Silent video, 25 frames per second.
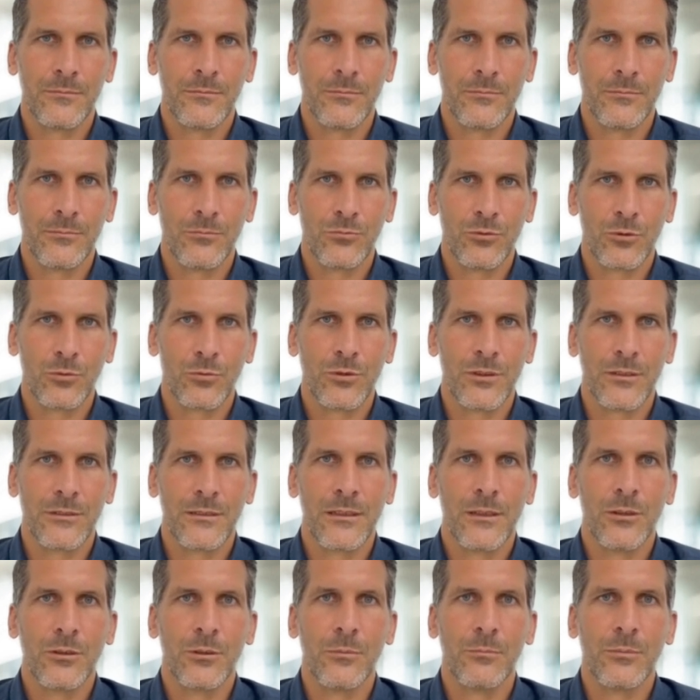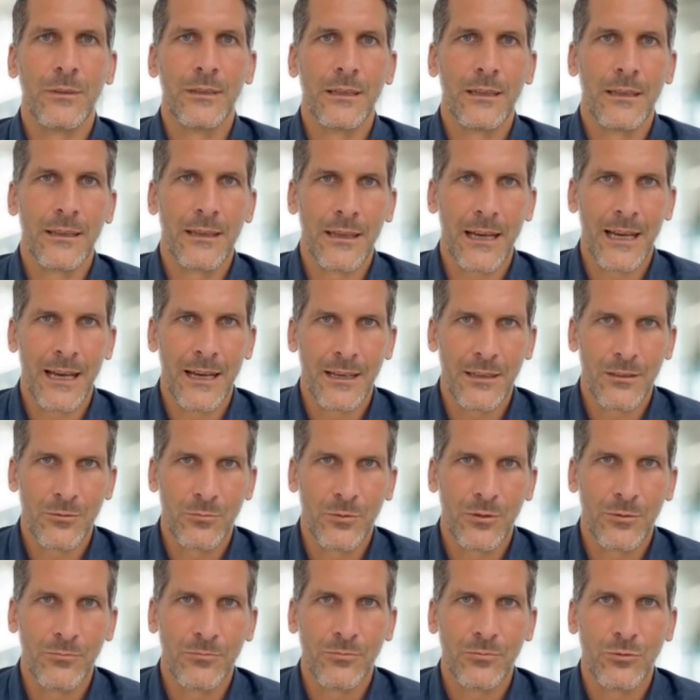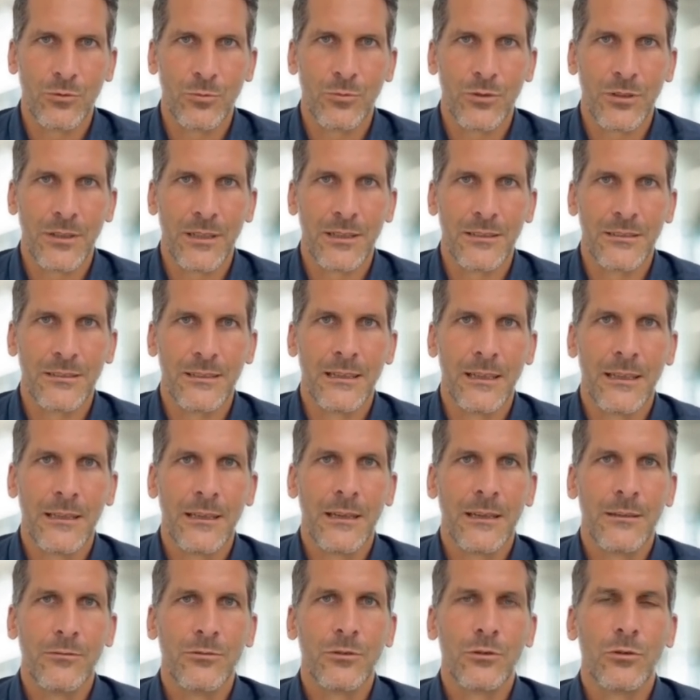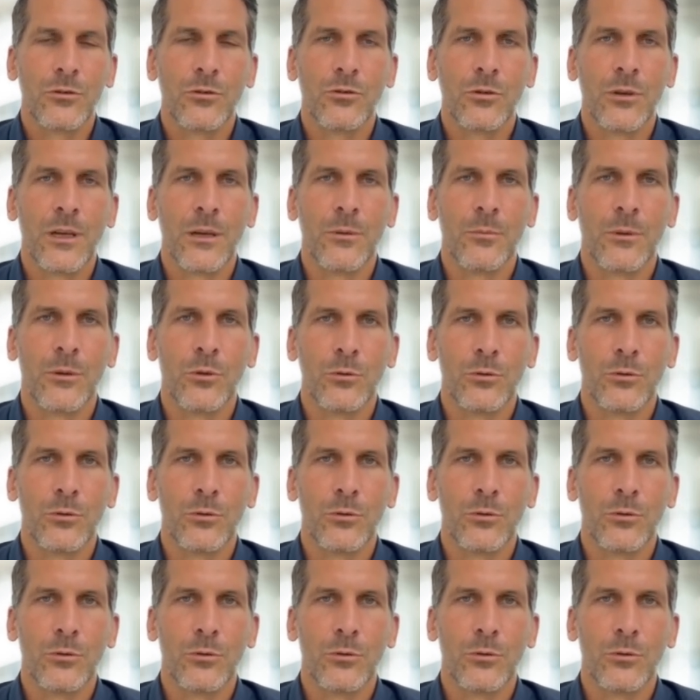Fluid therapy, adequate fluid intake after trauma